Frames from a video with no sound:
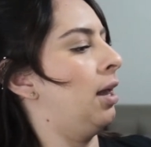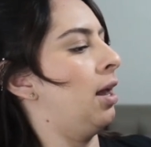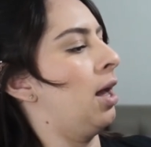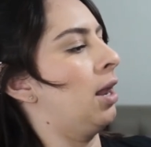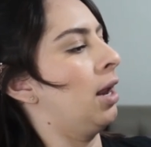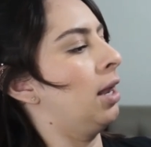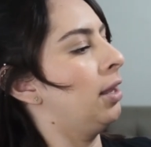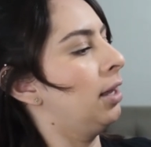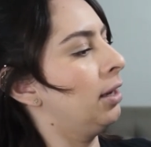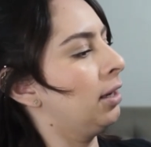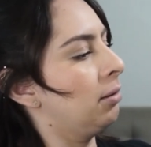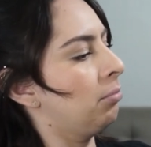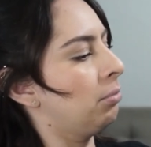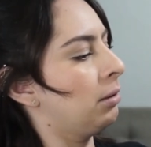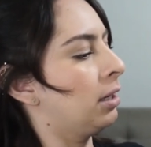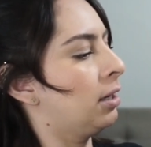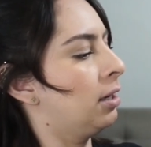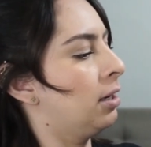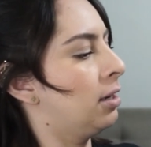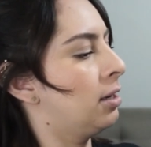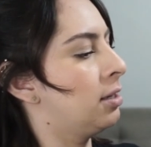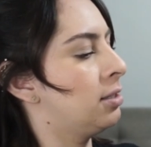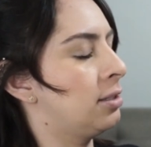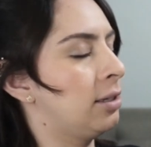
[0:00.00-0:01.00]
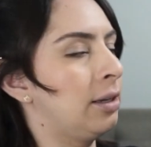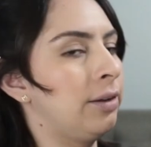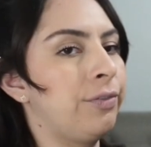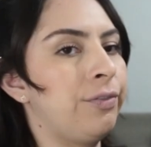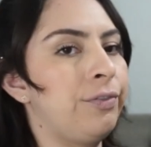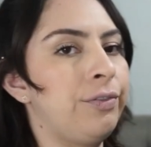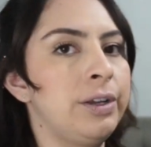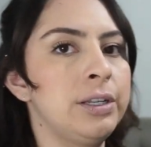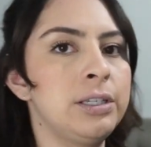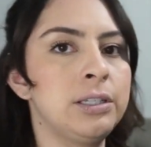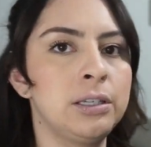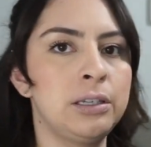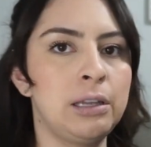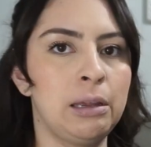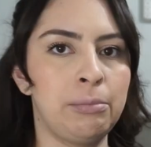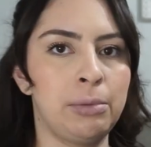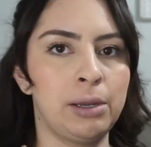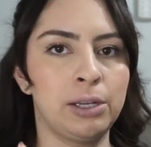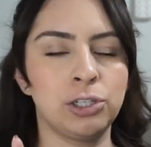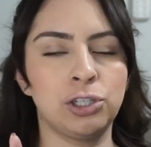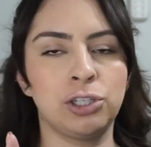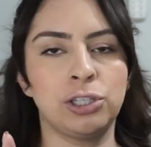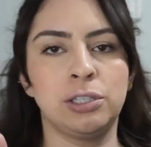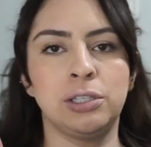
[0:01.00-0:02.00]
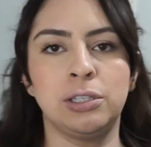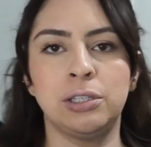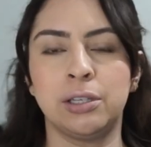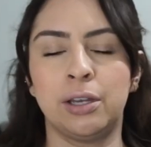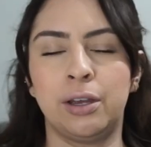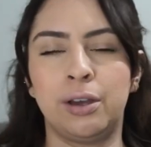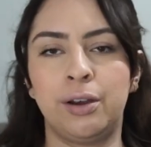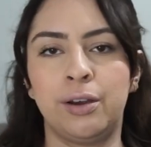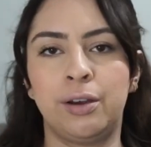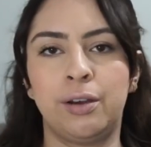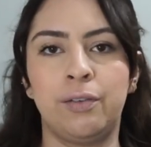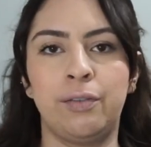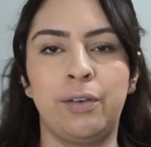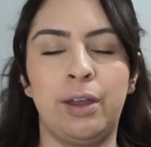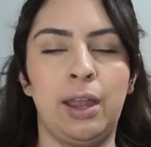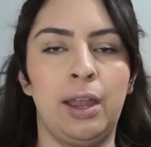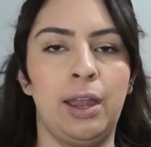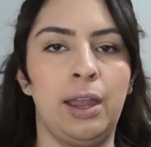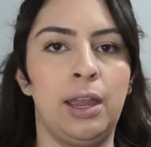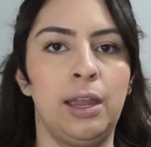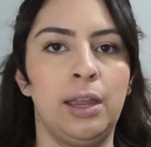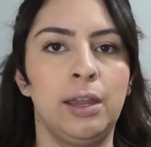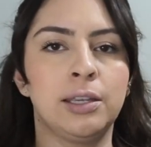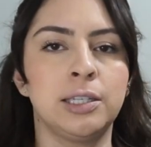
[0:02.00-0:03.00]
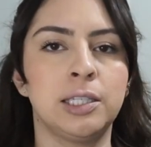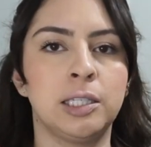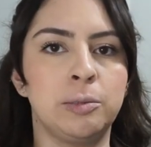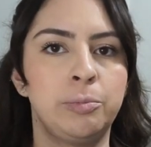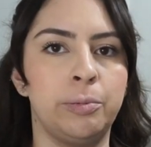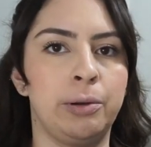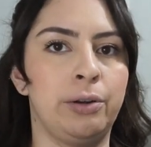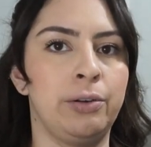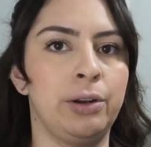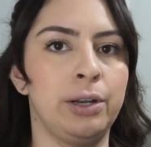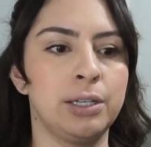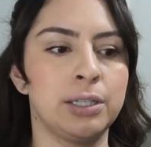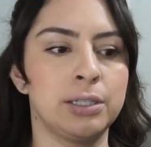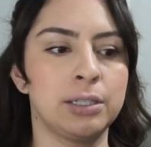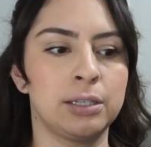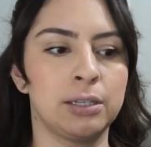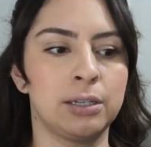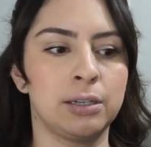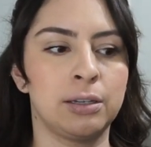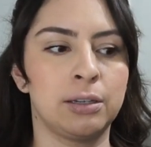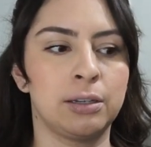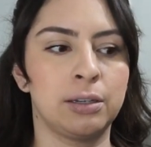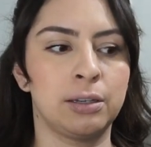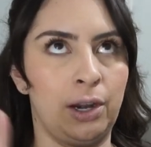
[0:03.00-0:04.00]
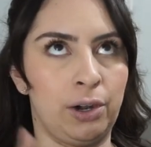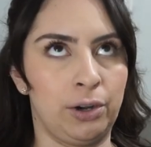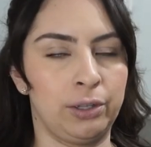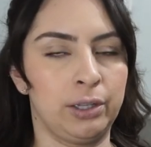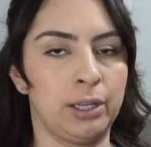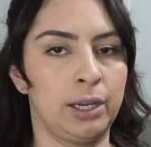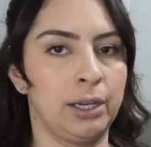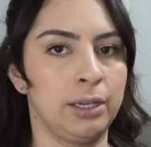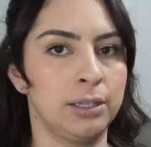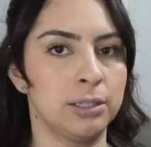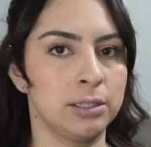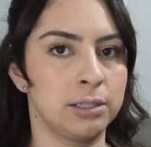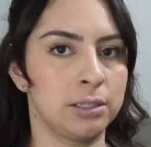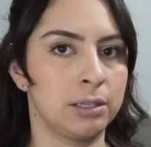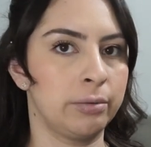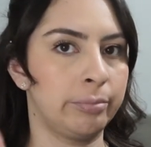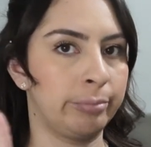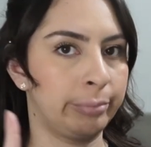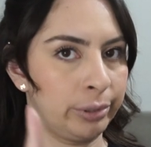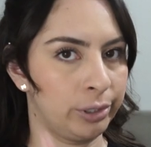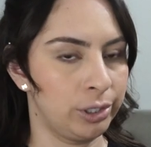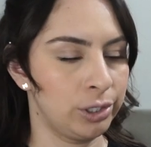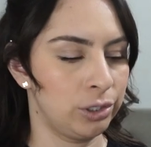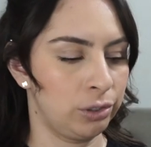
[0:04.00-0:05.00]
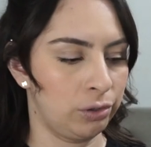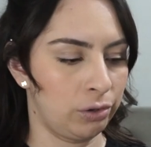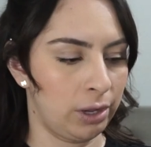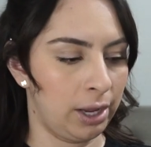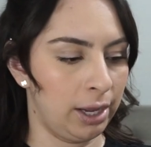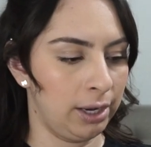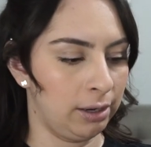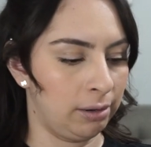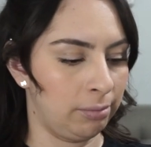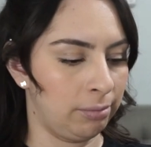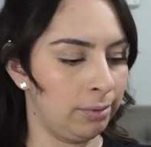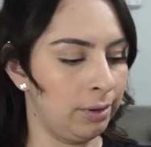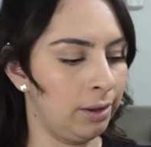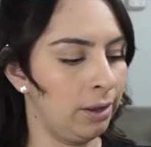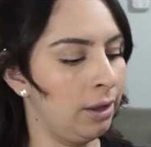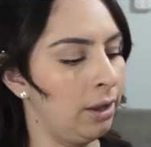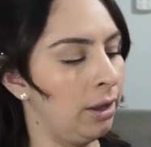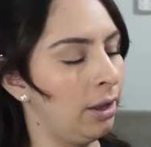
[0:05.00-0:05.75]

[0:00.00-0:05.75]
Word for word: And I like it because it fits the dimensions of a Spirit Airlines personal item.